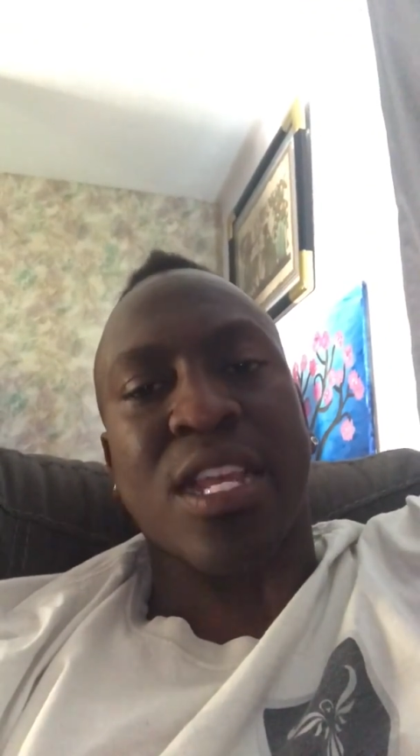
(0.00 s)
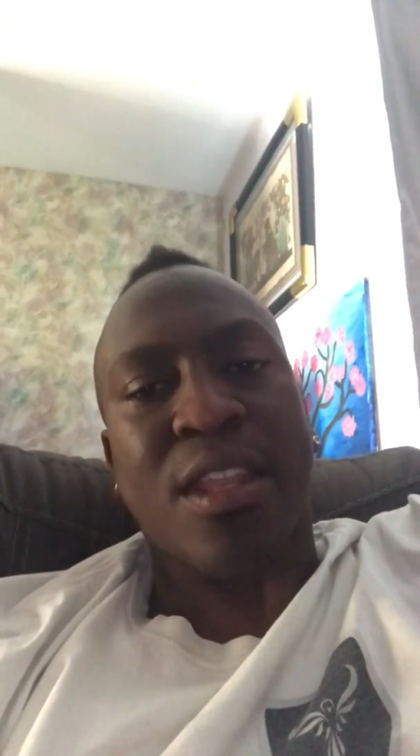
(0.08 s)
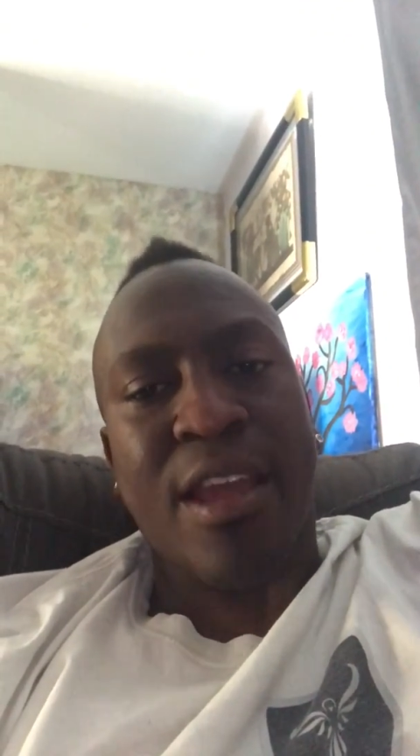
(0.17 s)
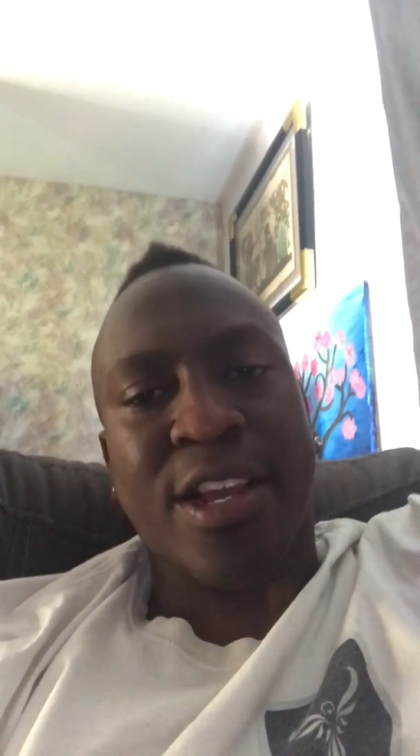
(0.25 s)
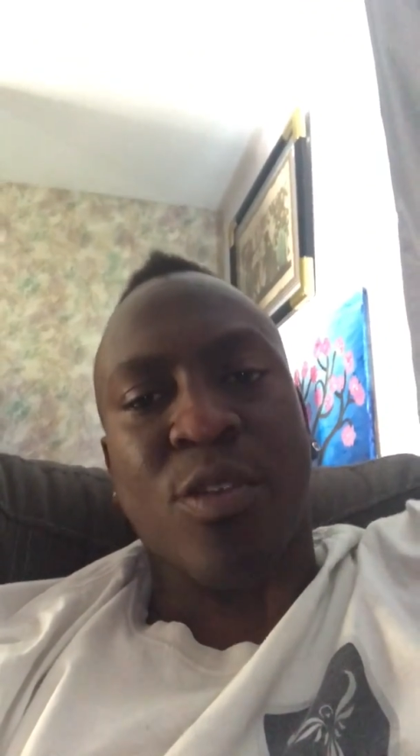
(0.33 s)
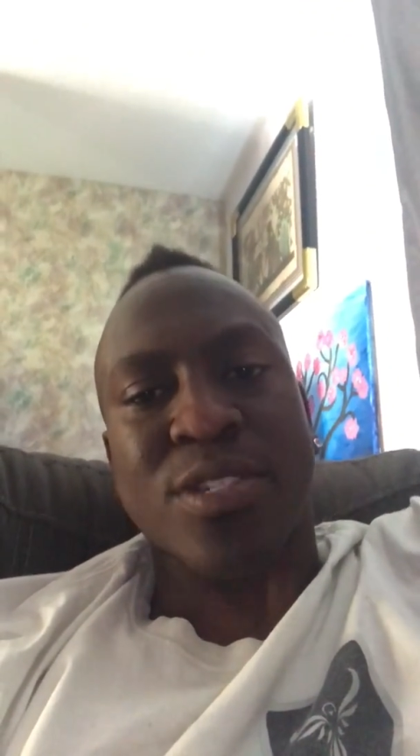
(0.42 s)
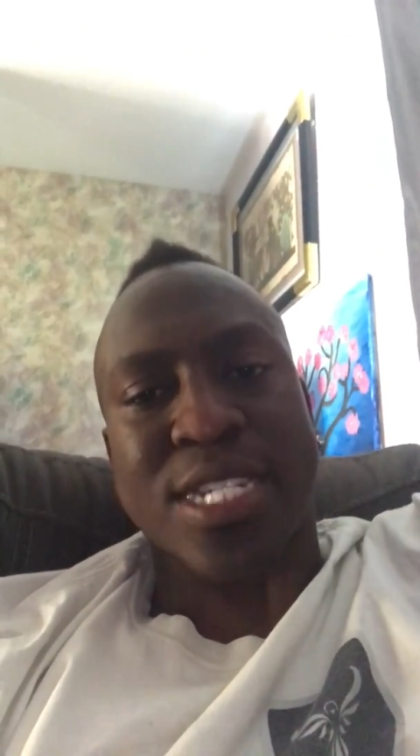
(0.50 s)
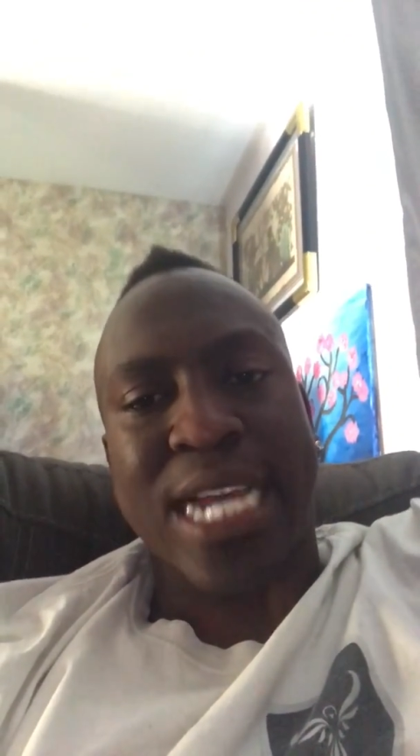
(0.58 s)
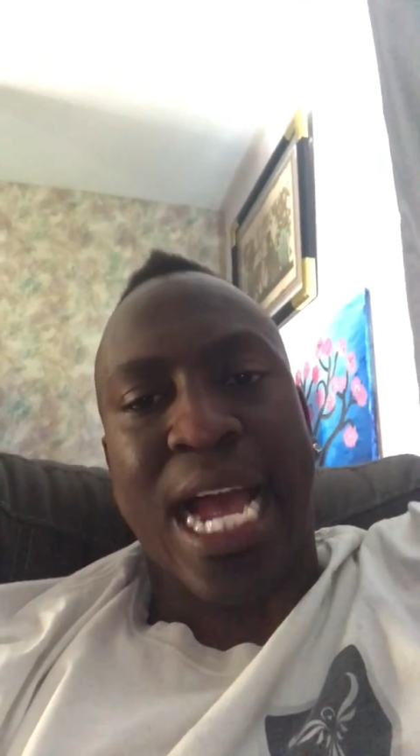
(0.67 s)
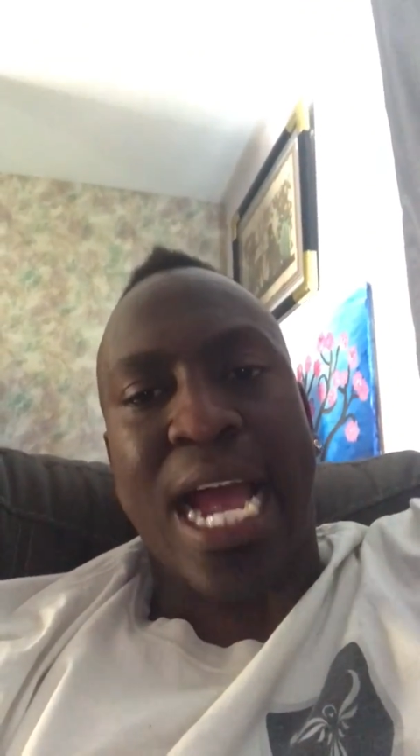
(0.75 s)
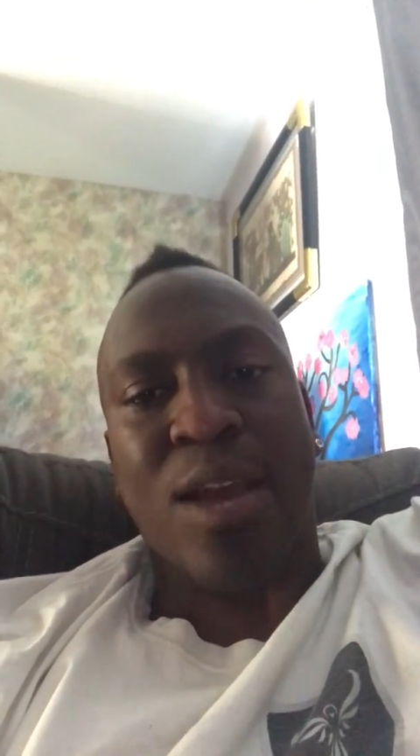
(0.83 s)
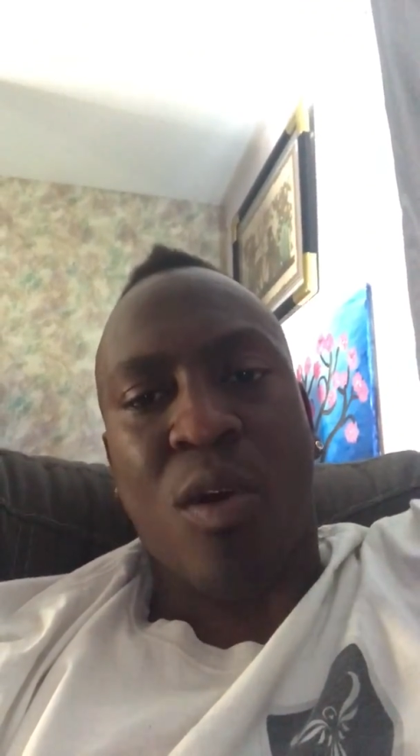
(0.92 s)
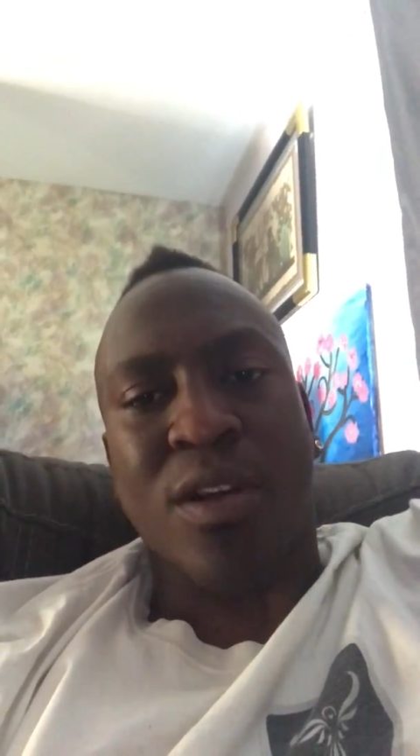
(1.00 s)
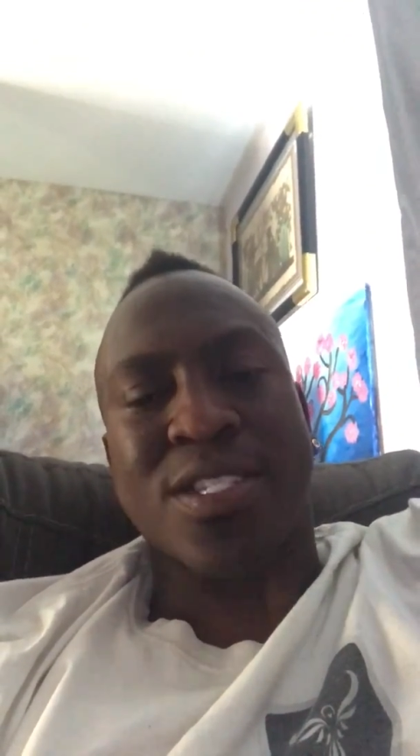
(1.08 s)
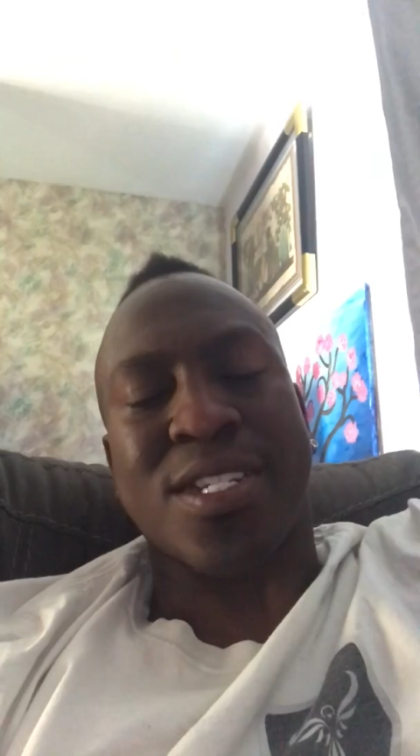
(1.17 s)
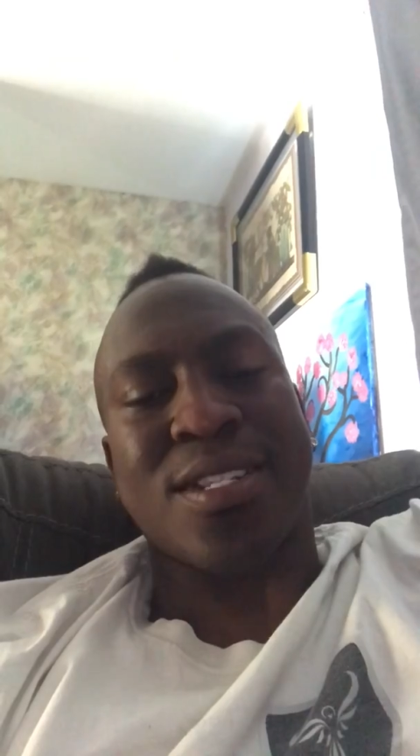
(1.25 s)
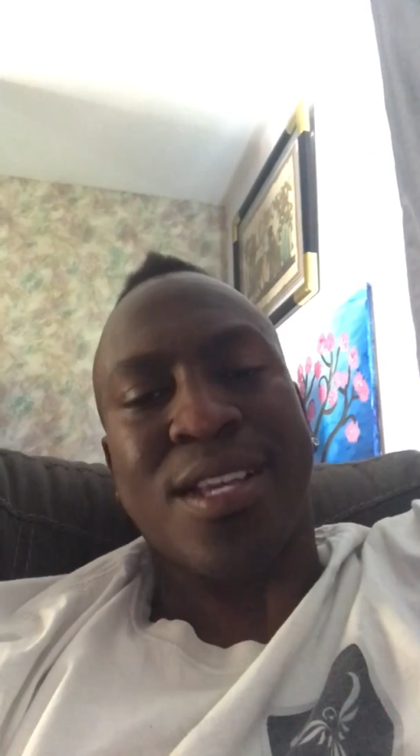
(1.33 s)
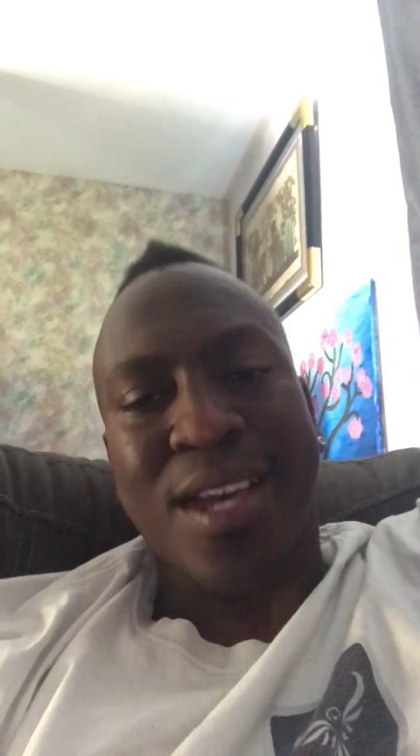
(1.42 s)
Allegri was a guy I
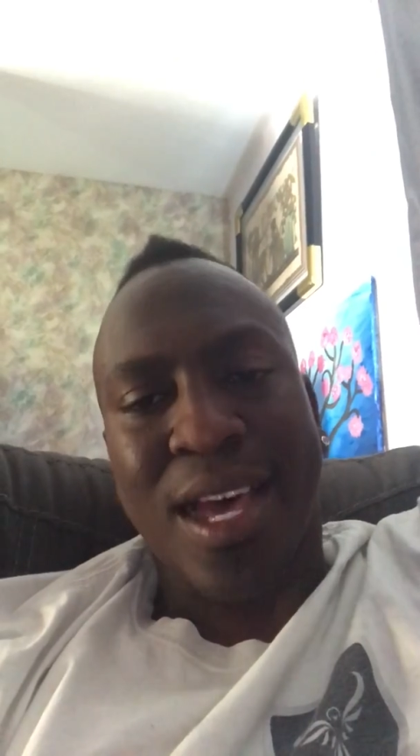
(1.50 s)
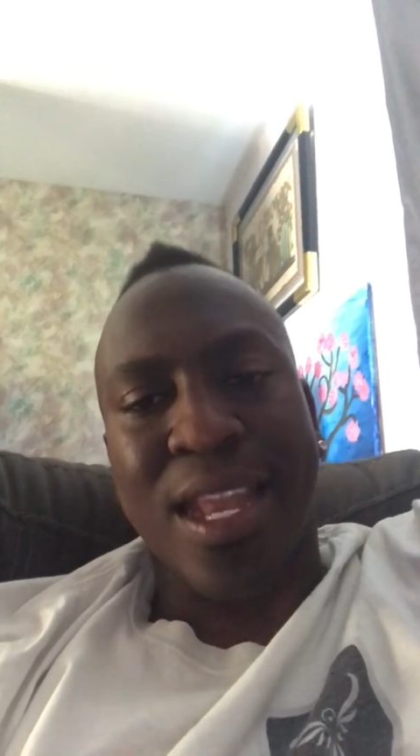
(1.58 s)
wanted.